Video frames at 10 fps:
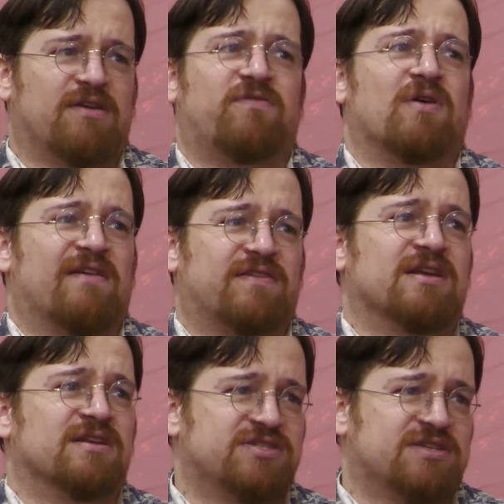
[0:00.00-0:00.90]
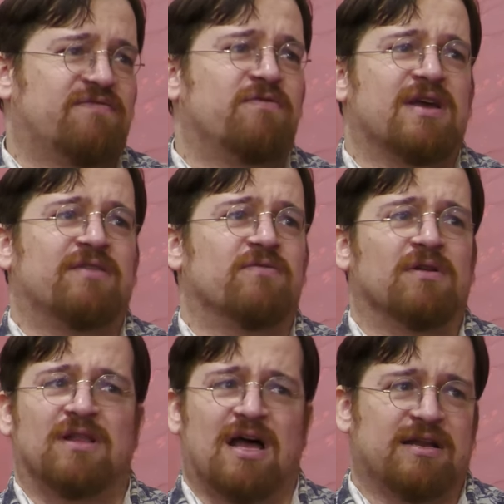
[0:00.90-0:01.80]
If you have the initiative, you can do
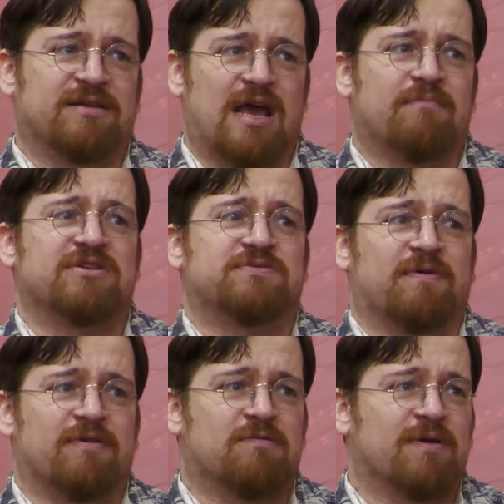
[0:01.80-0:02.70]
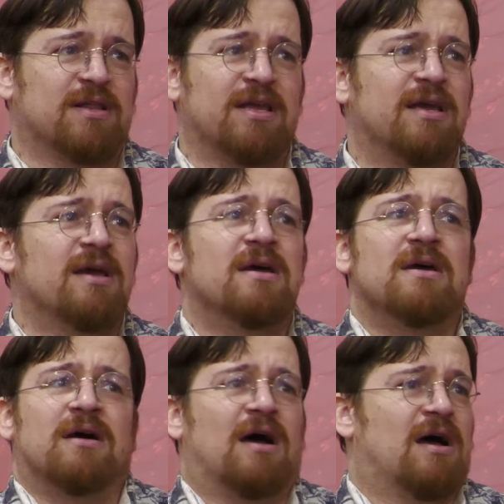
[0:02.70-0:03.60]
a lot of damage very quickly.
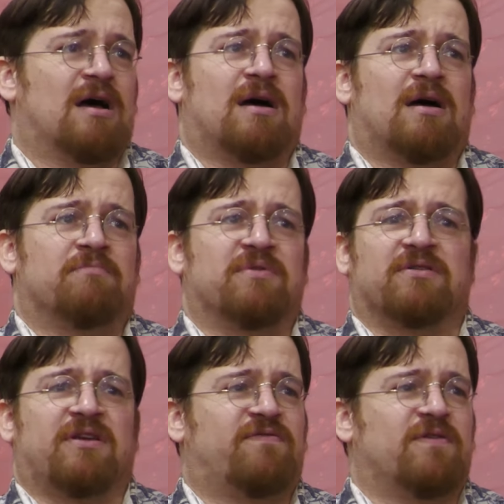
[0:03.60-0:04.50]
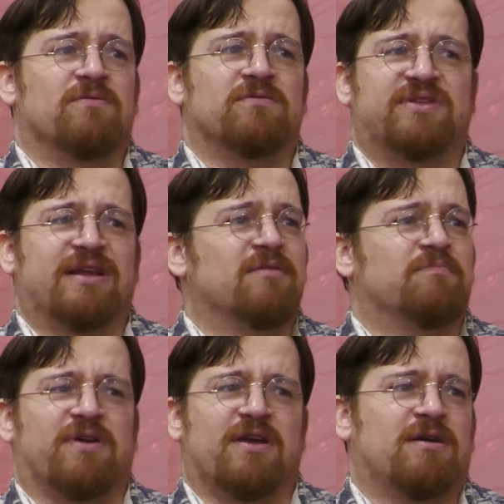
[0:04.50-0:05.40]
Uh, but if you didn't
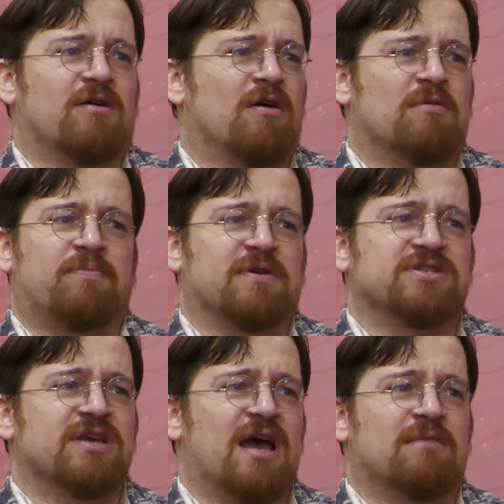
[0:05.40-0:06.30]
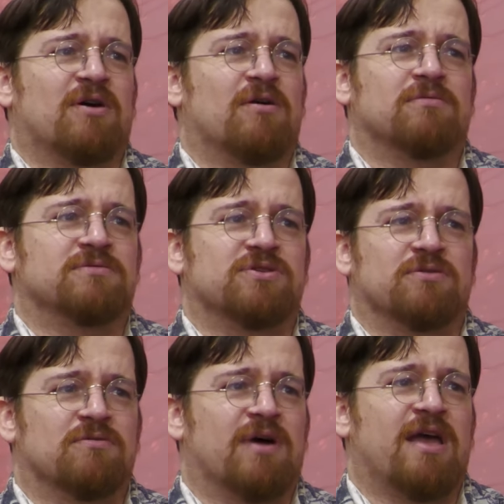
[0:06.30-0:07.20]
bring armor-piercing ammo
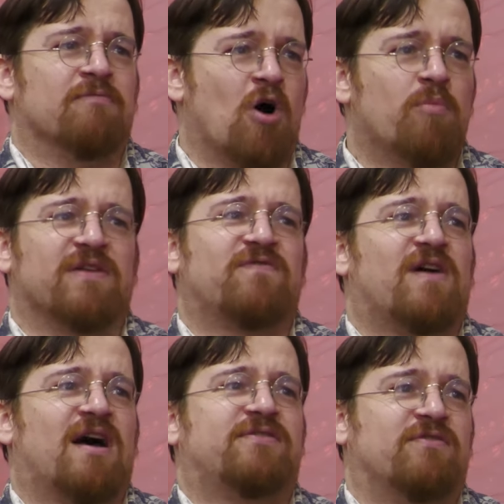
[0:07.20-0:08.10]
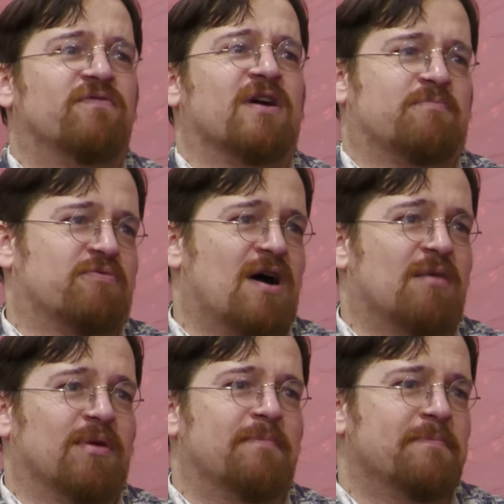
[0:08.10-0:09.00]
to a robot fight, you've got a
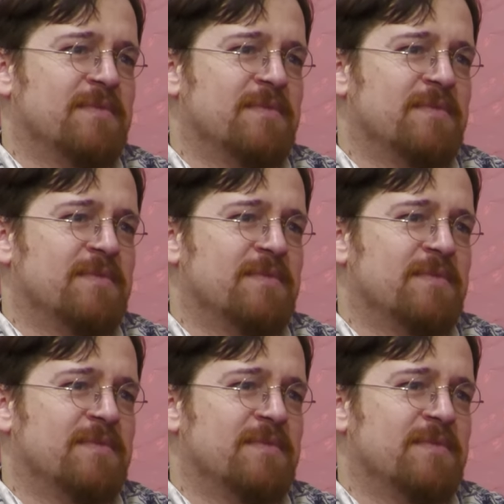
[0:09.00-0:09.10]
problem.